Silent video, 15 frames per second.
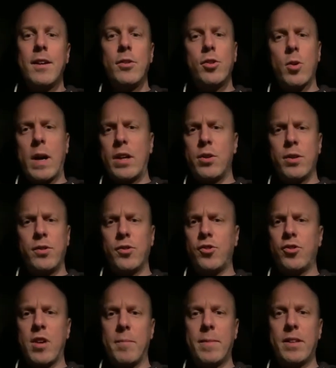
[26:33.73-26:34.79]
so I couldn't
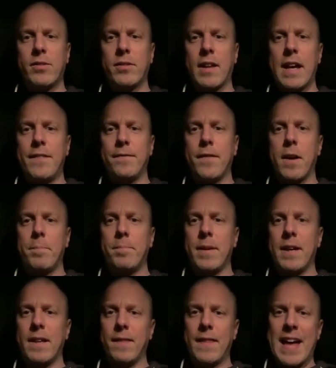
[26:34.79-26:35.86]
sum his life up
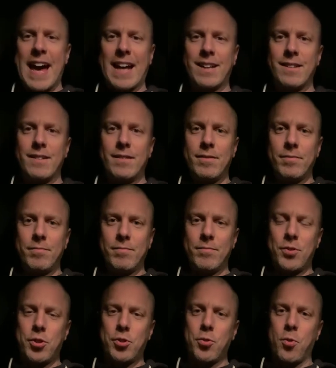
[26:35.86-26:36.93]
in that
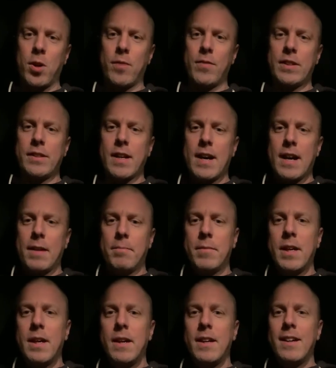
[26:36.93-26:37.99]
short of a time.
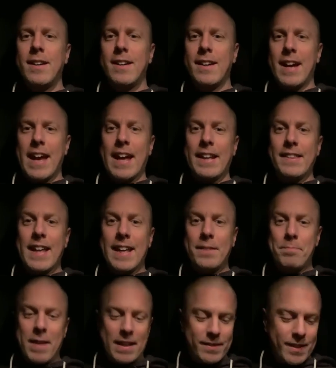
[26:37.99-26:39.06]
And they
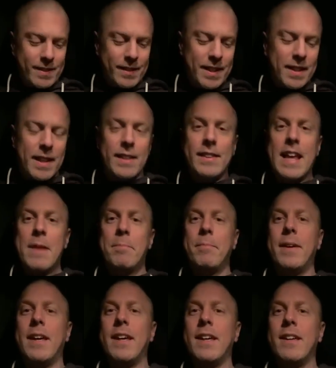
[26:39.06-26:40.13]
basically they let
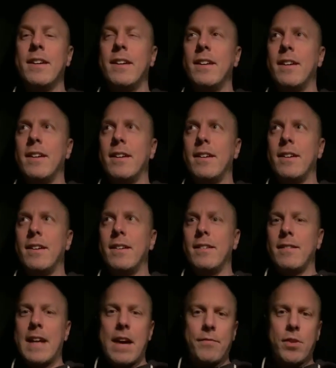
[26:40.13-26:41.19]
me
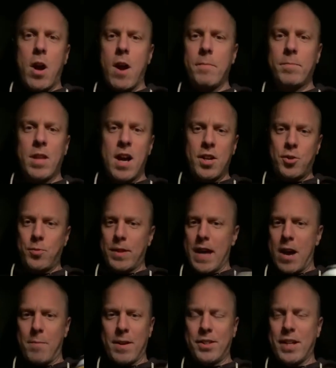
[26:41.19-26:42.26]
have carte blanche with
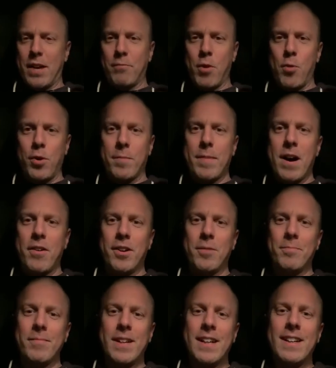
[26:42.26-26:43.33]
how much I wrote about
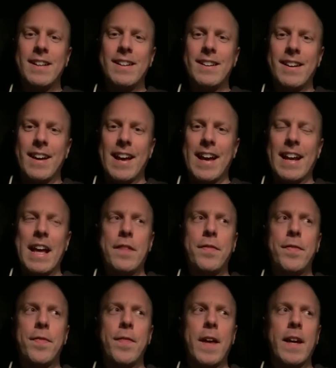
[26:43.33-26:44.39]
him. And I
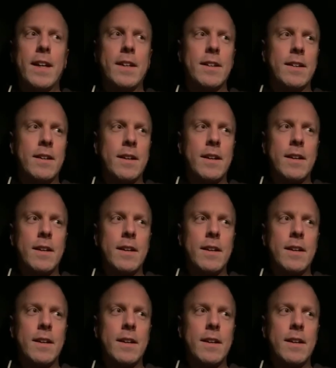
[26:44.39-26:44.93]
think